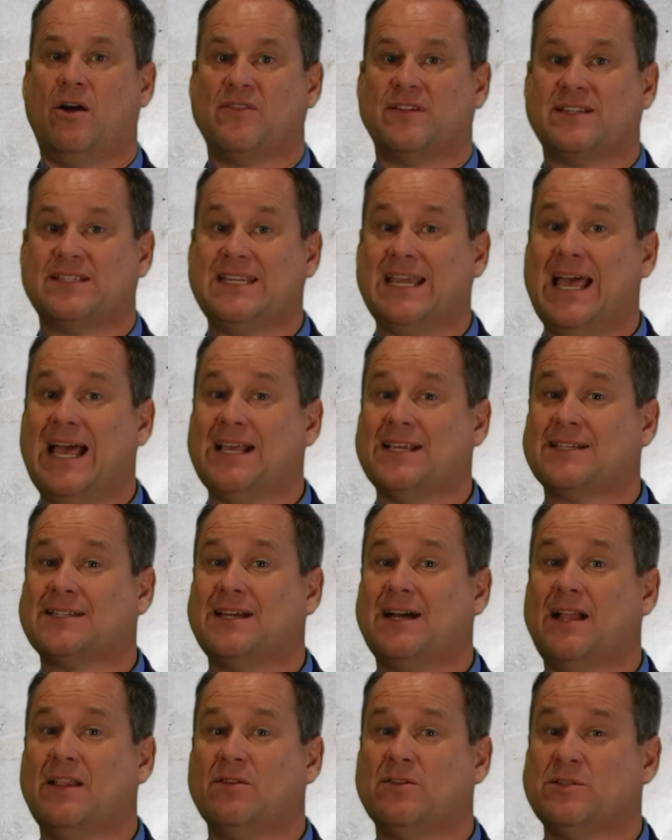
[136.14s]
are the tax
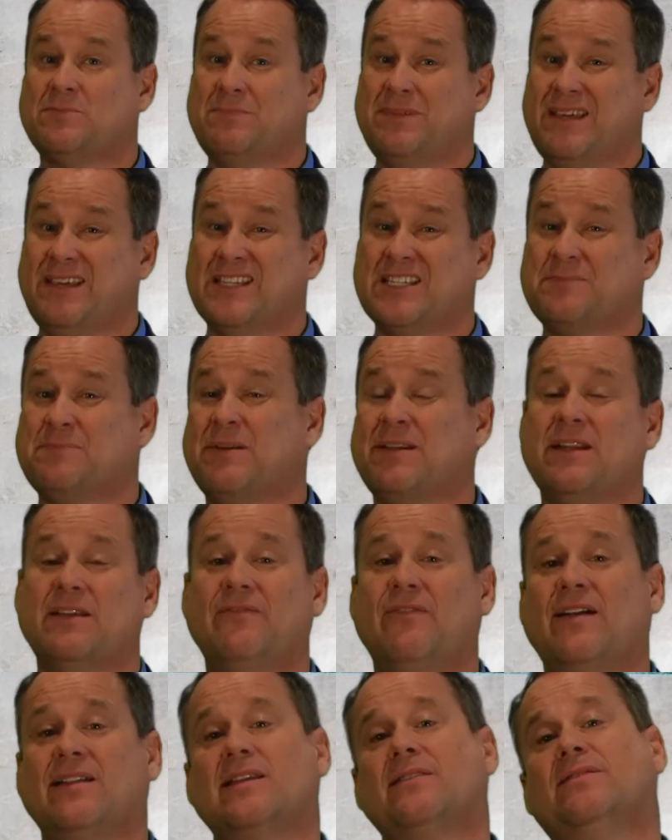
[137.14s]
dollars being spent
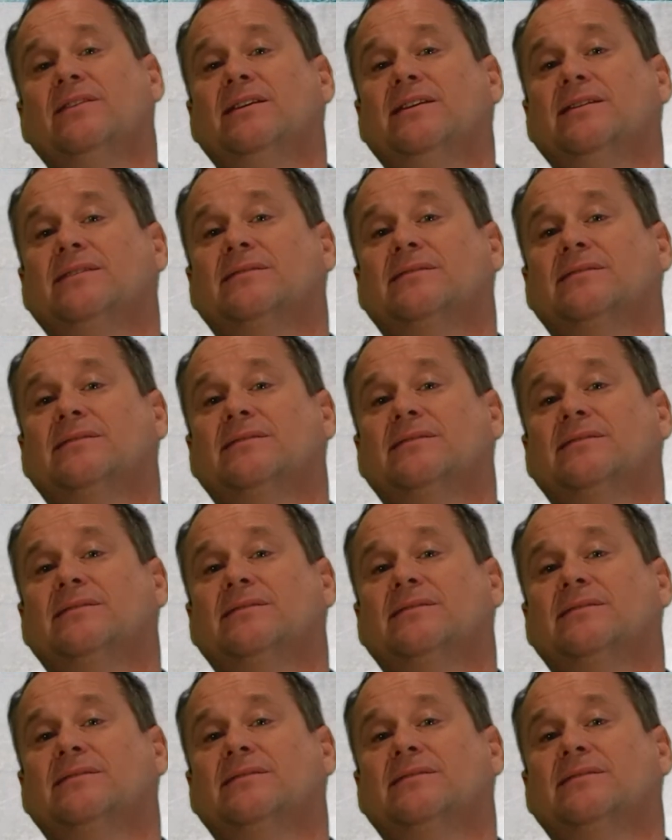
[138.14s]
effectively,